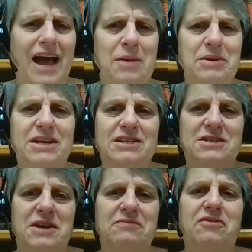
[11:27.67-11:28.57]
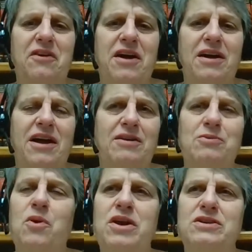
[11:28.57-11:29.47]
yeah, because Fr-
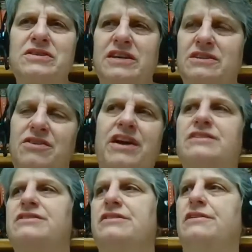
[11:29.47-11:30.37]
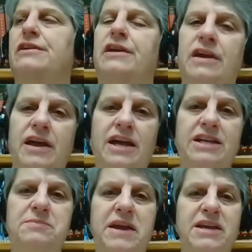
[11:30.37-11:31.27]
Royal says, Oh, that's silly. And
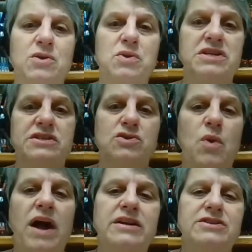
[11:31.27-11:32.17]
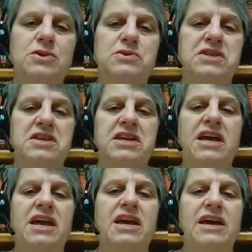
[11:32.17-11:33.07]
he's making reasons why it's so silly.